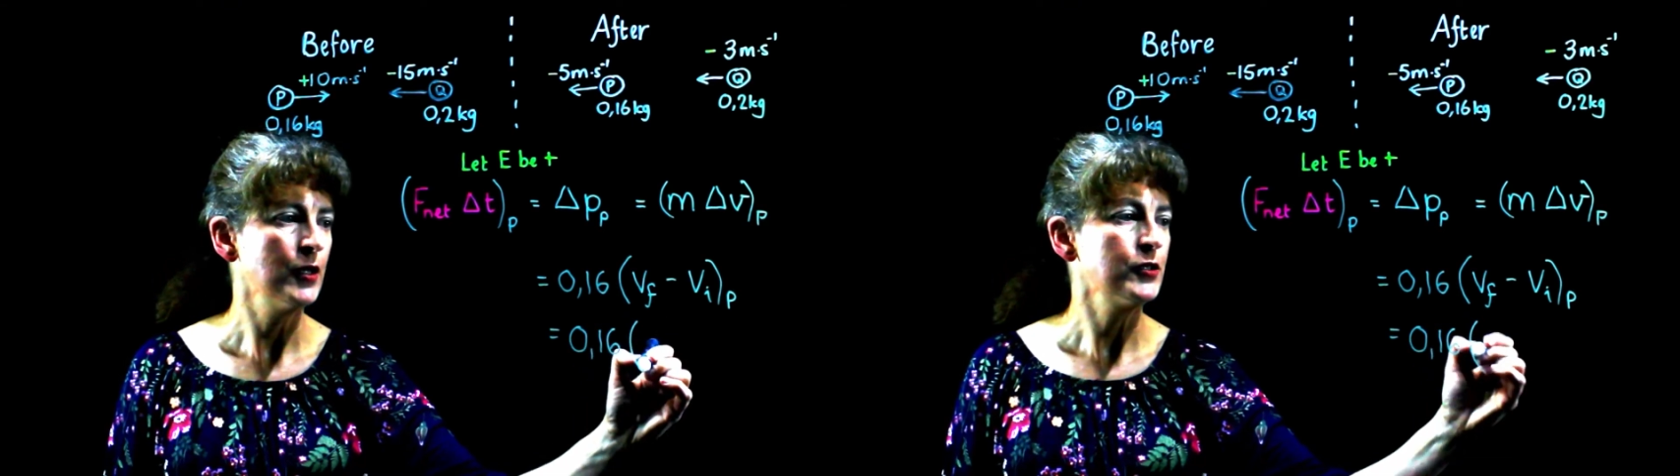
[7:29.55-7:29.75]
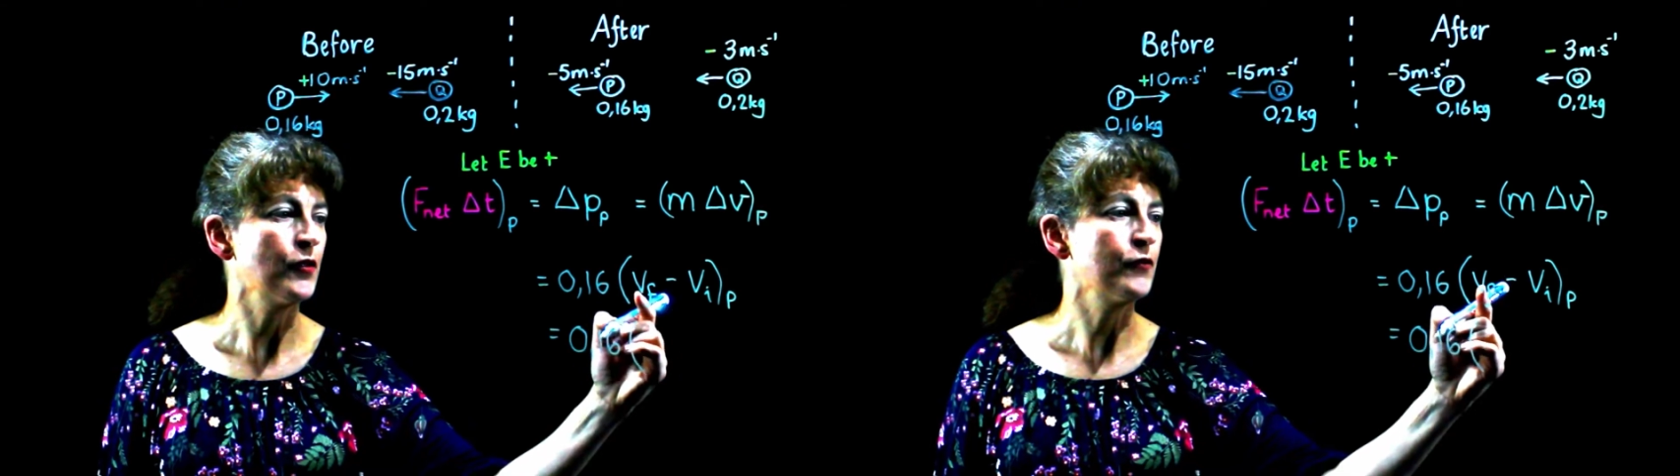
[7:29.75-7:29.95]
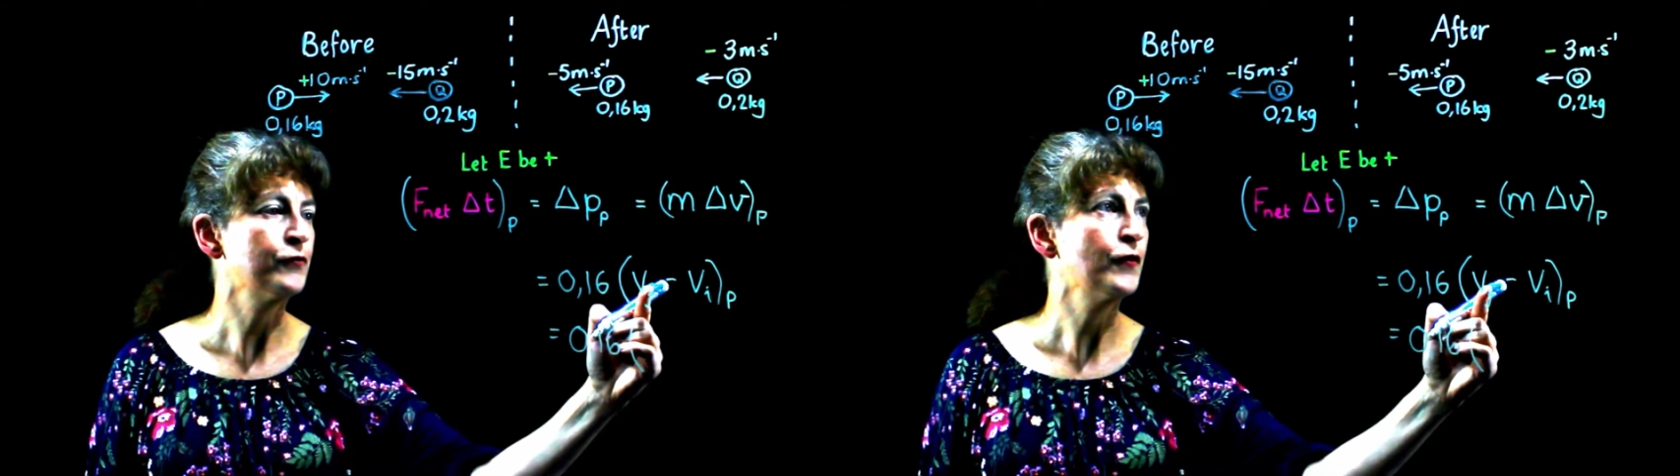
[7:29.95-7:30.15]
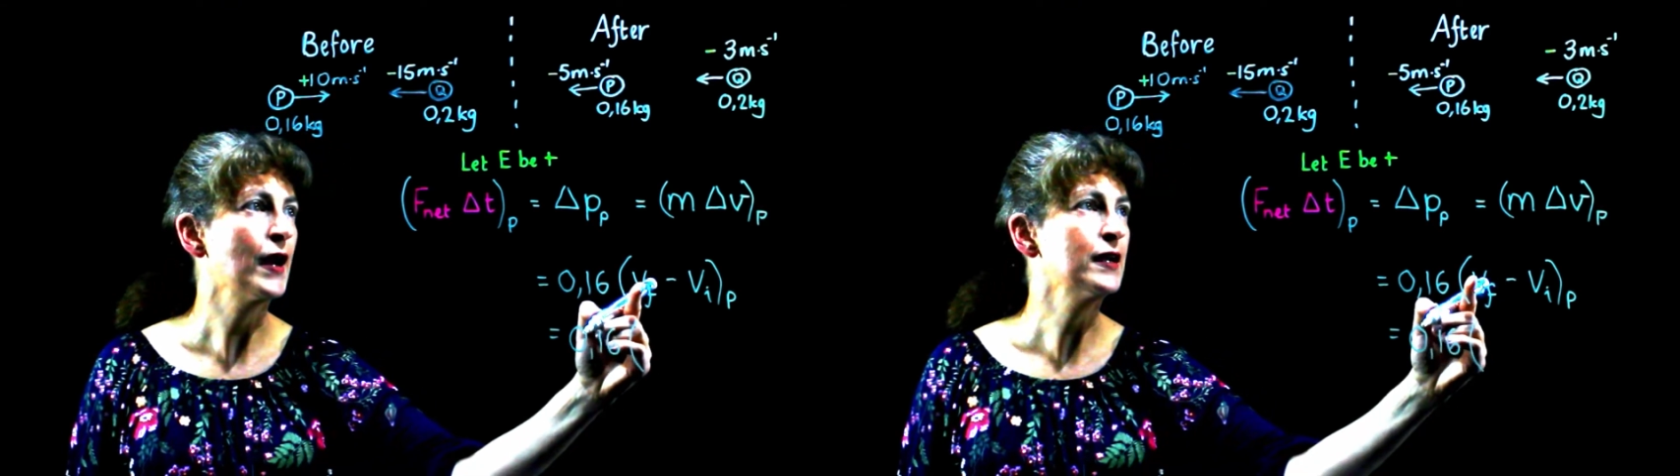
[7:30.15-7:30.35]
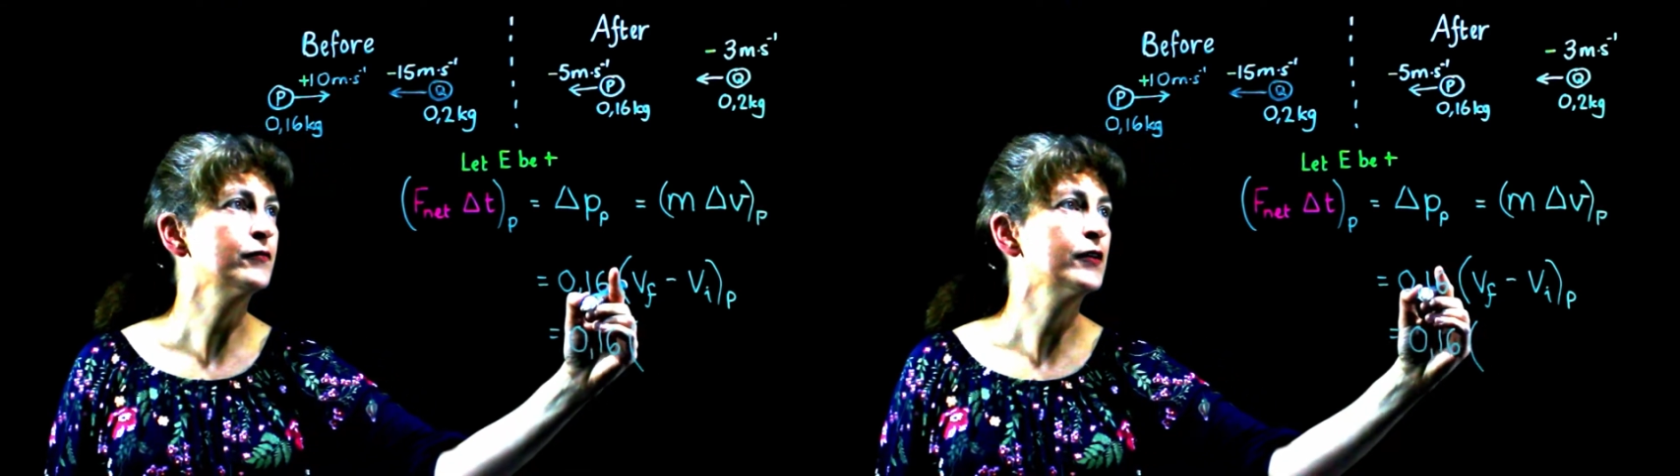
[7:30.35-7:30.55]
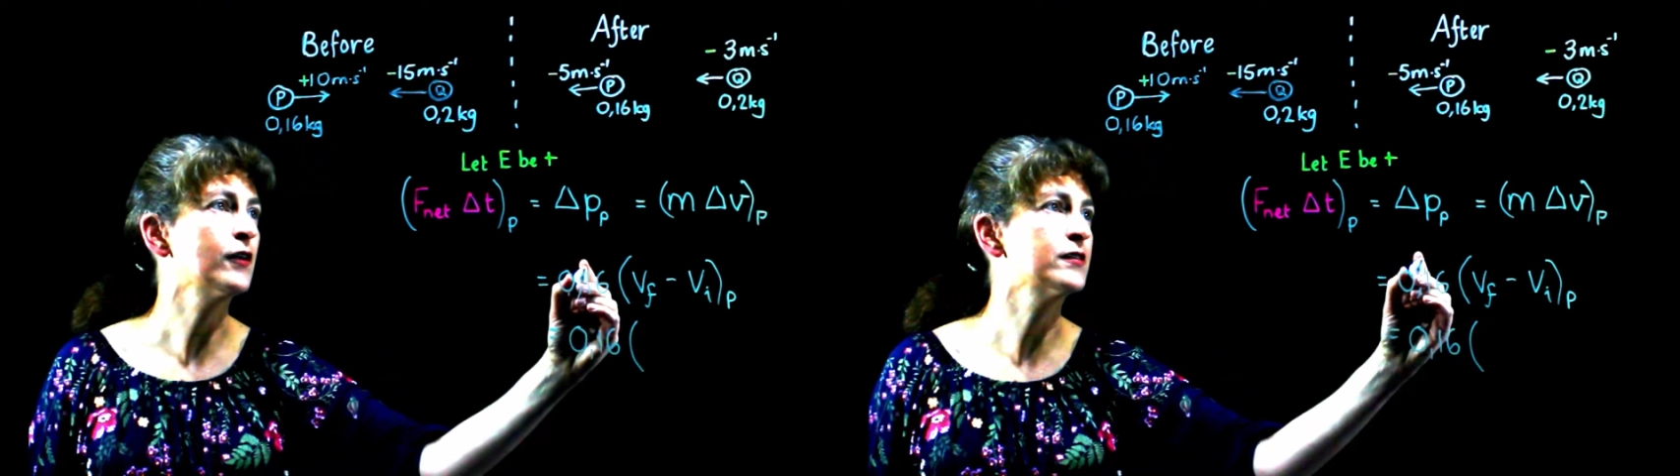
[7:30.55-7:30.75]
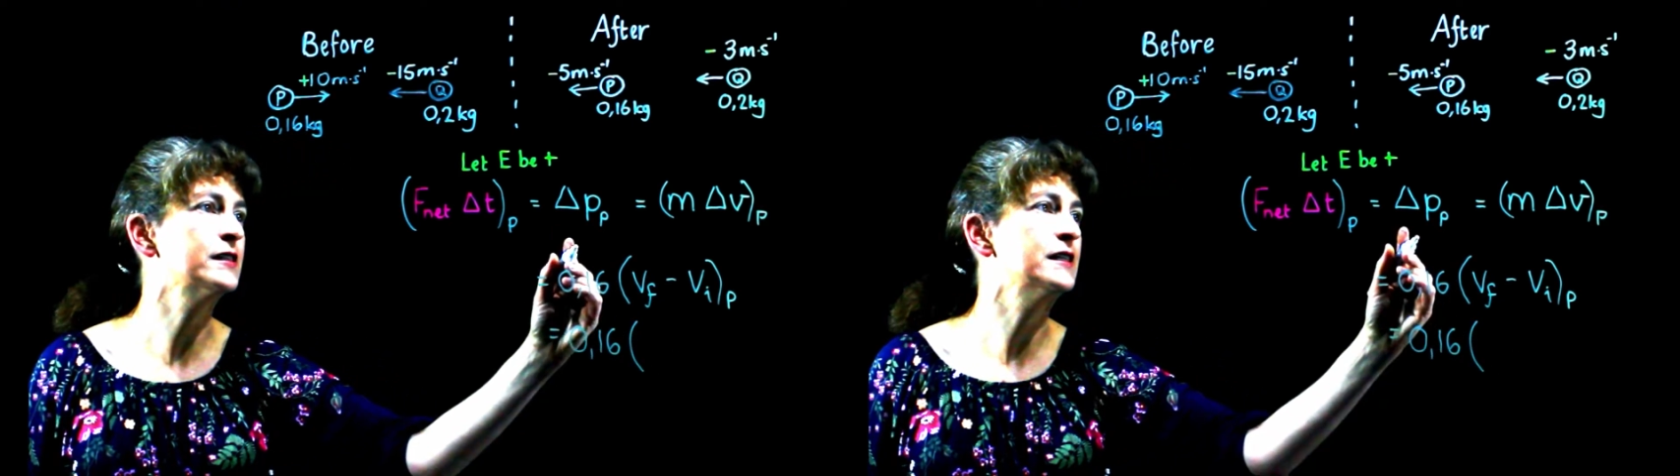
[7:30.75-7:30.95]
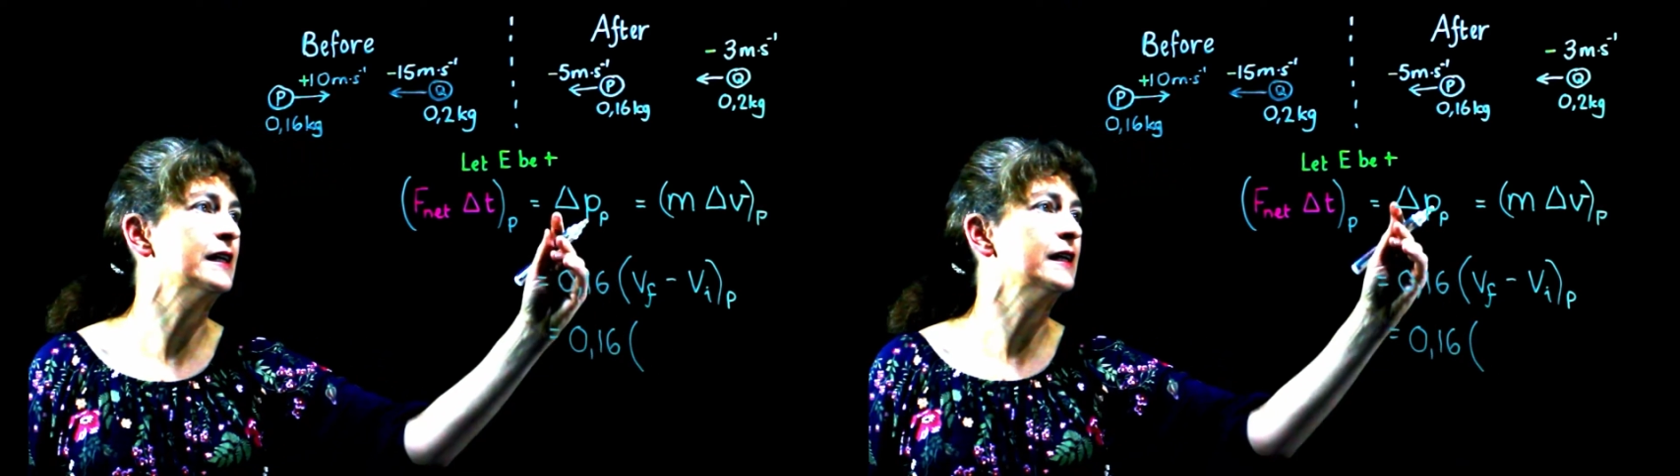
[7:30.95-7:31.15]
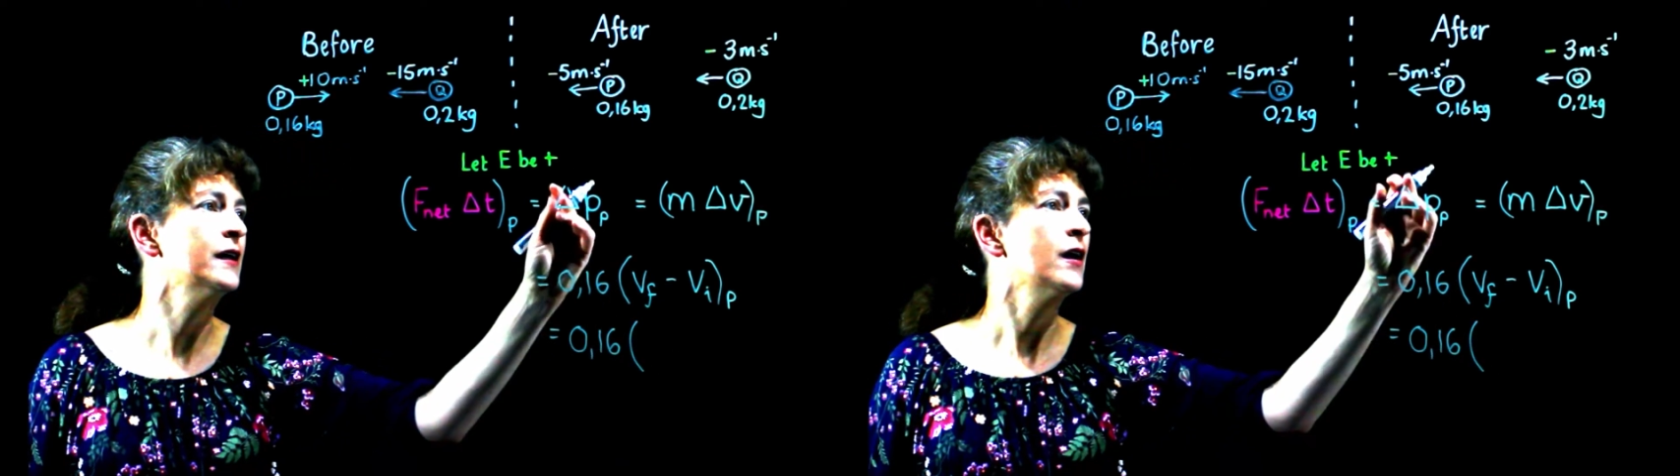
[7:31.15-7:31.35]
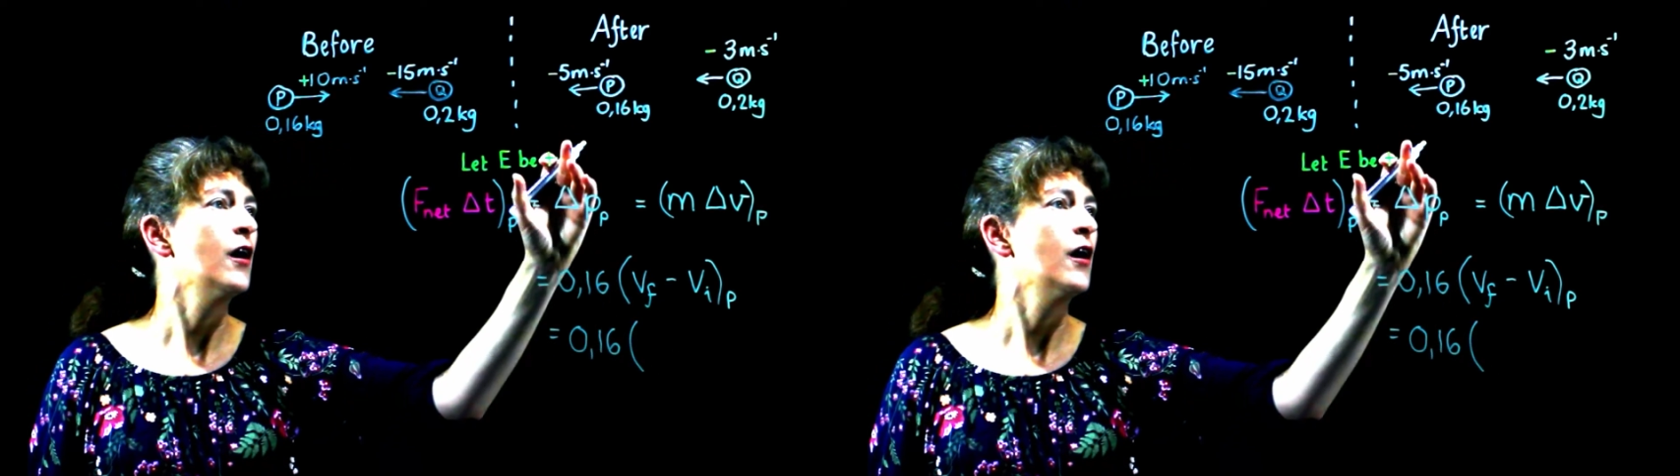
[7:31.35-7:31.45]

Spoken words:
So the final velocity